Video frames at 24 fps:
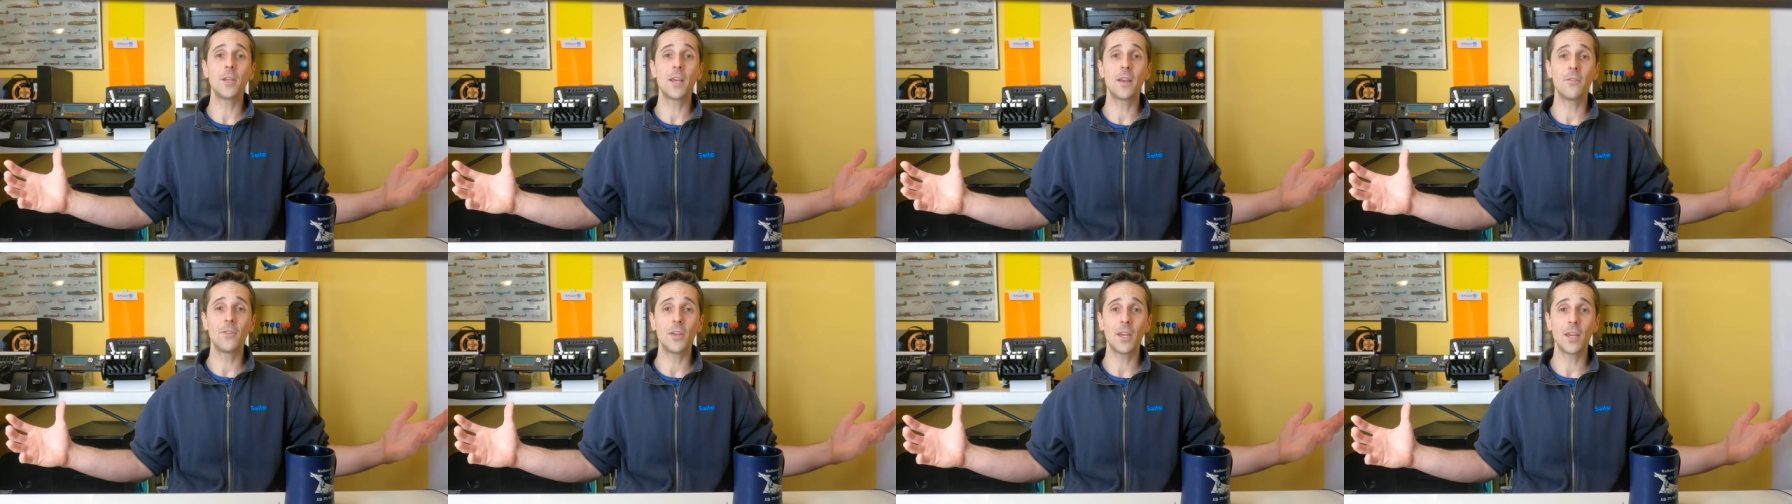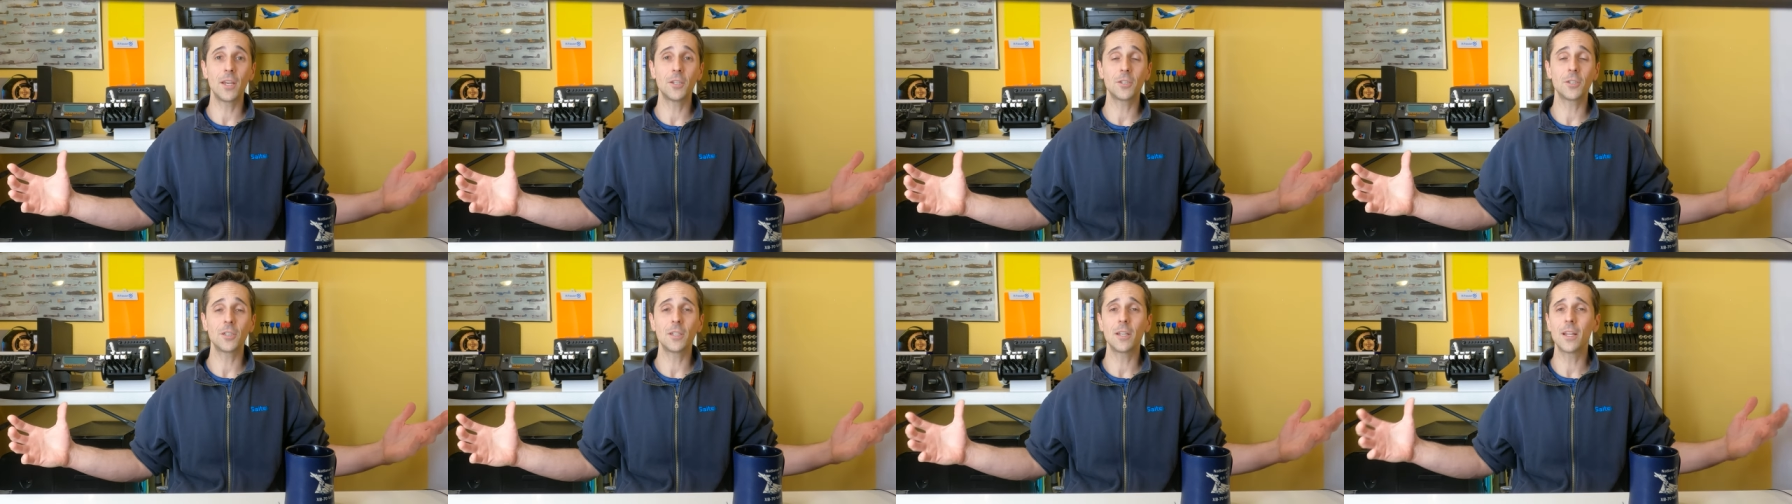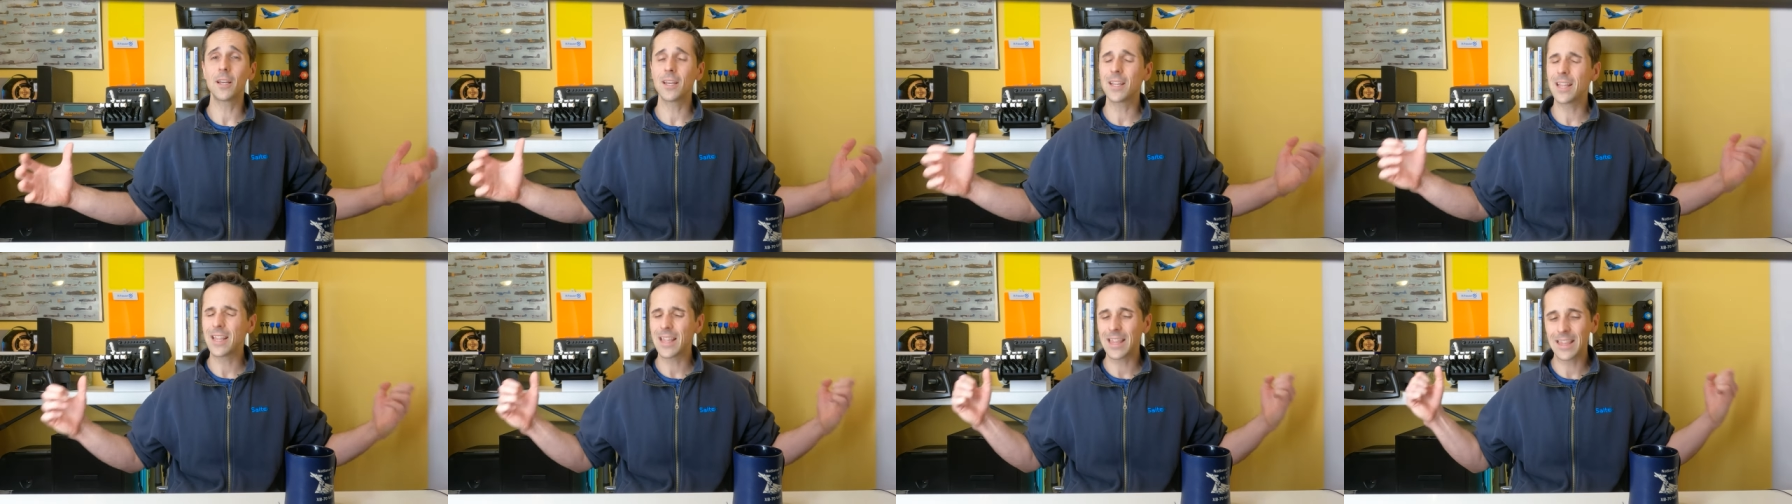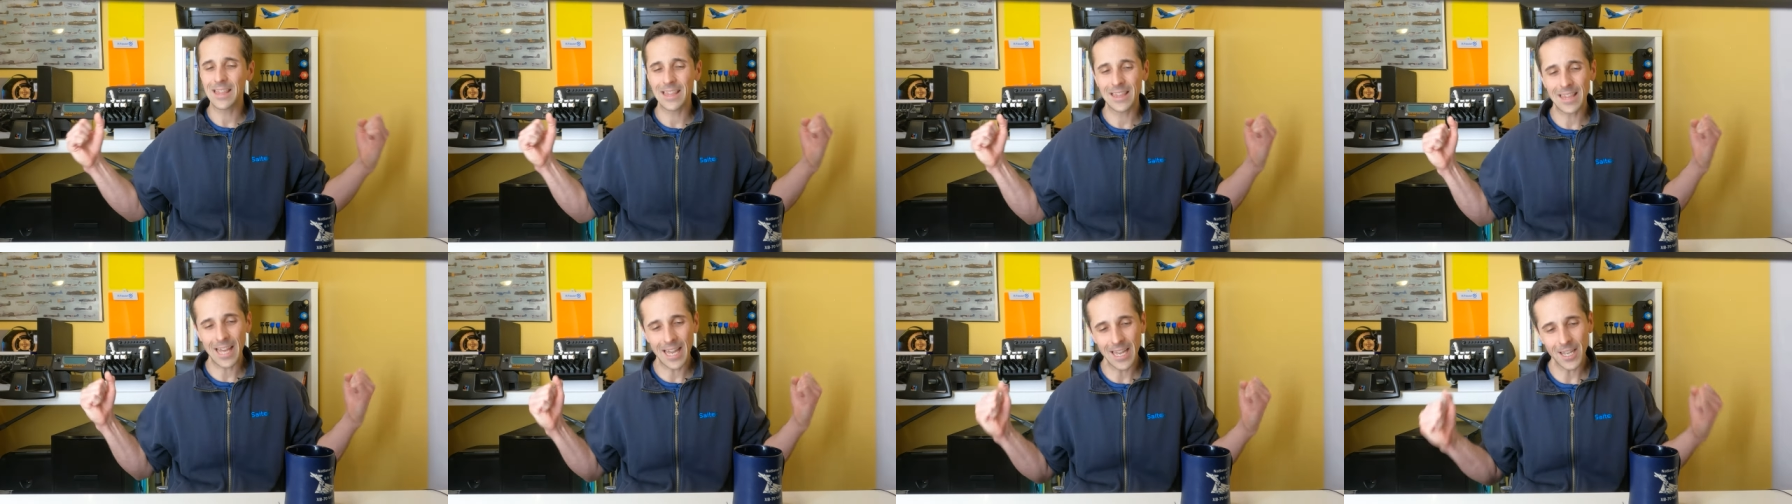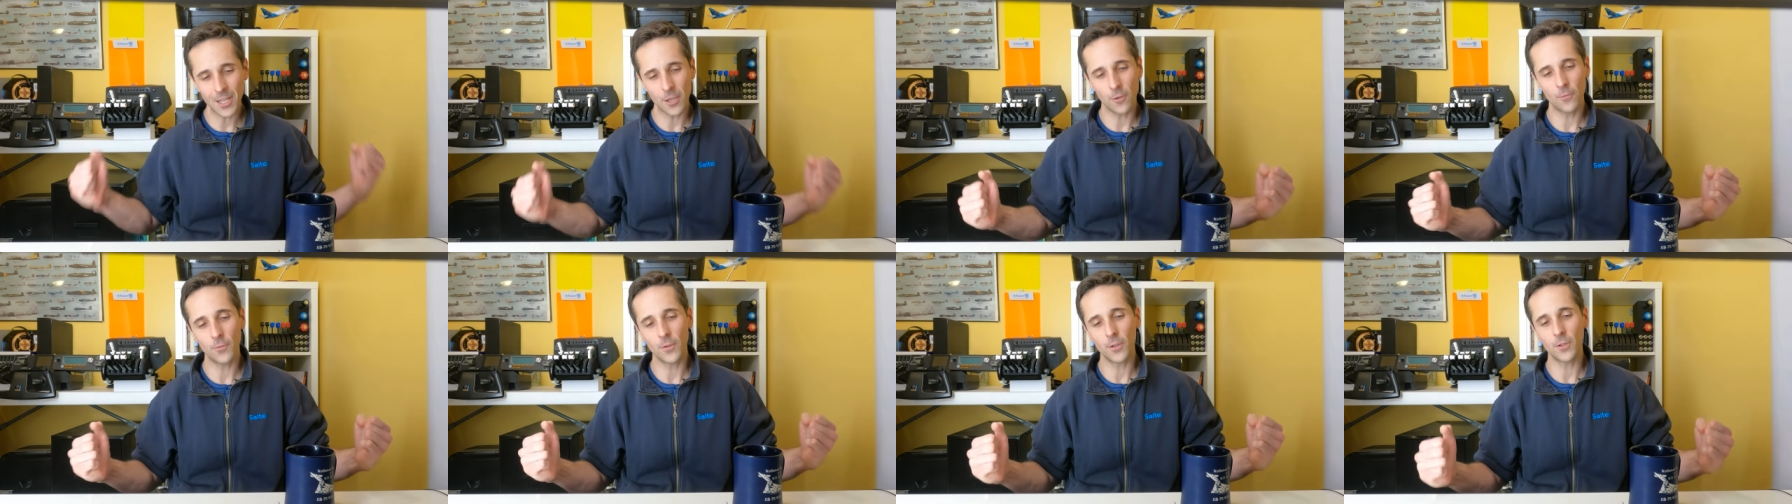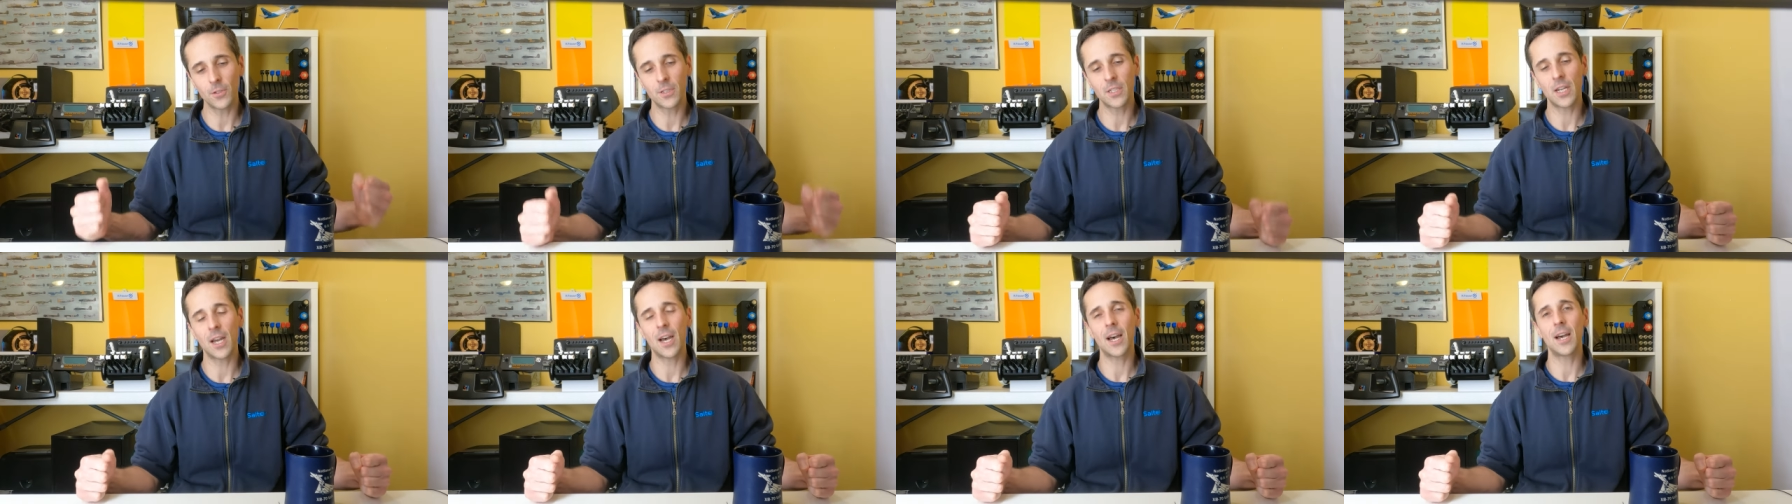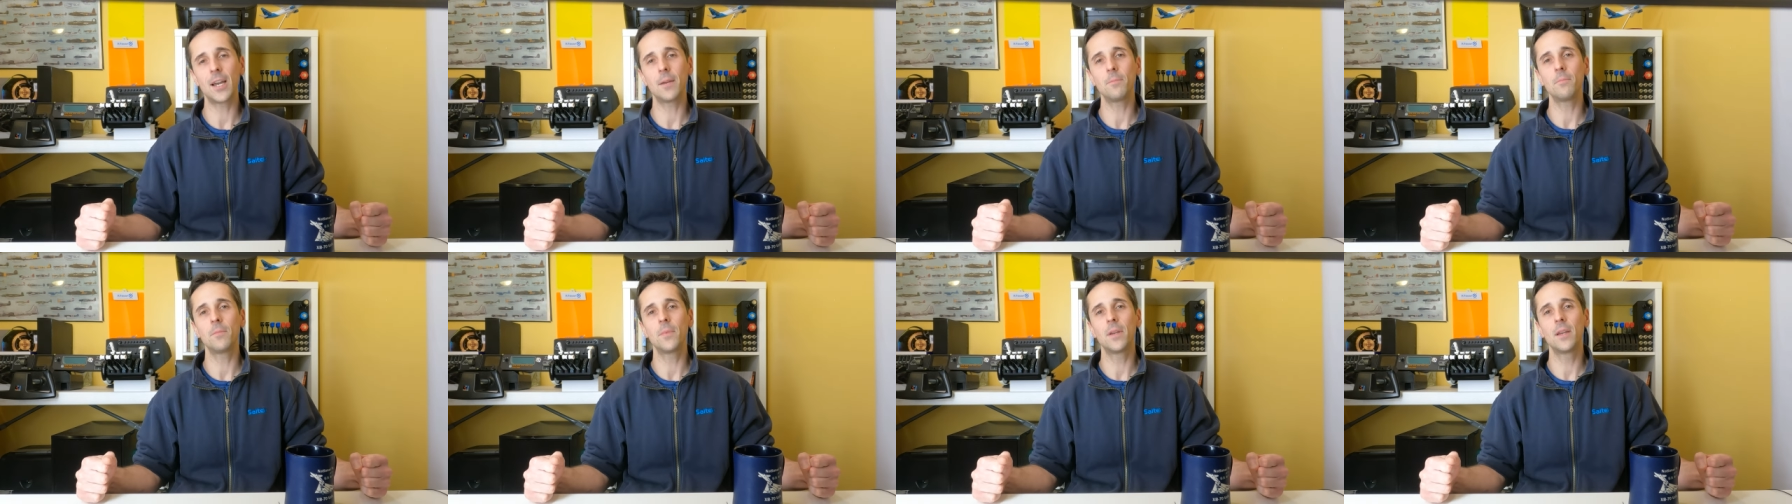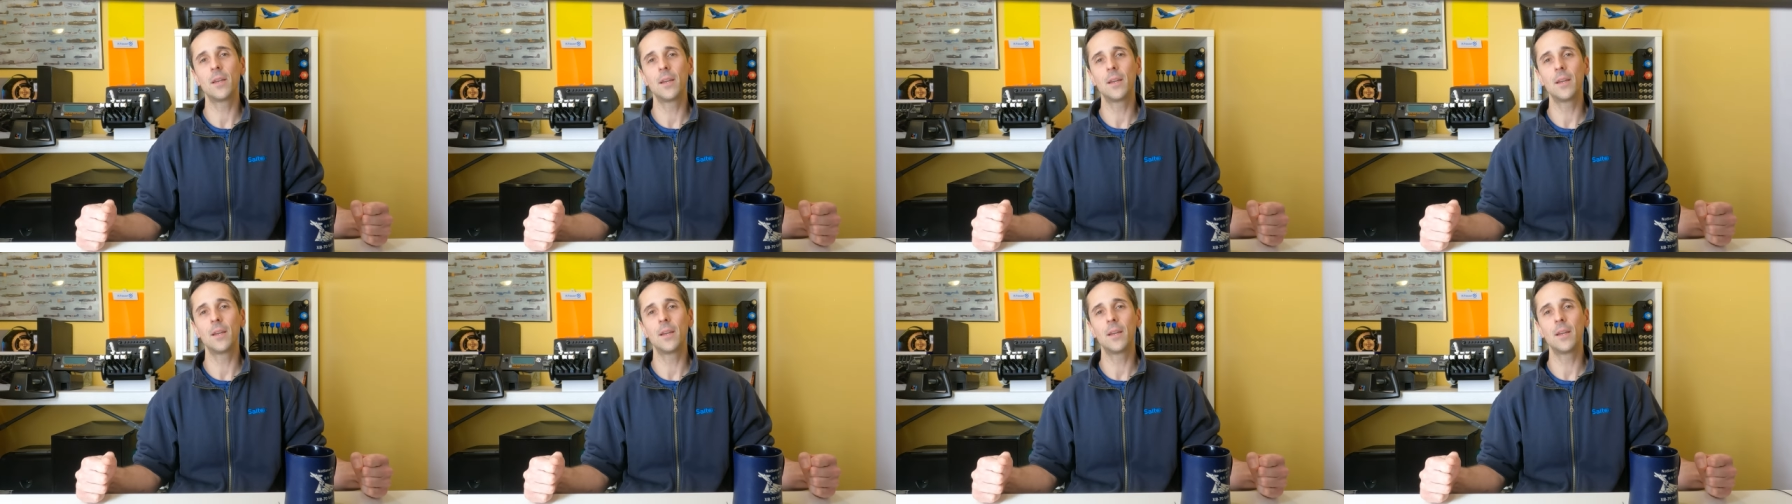Aviation, thank you for your time.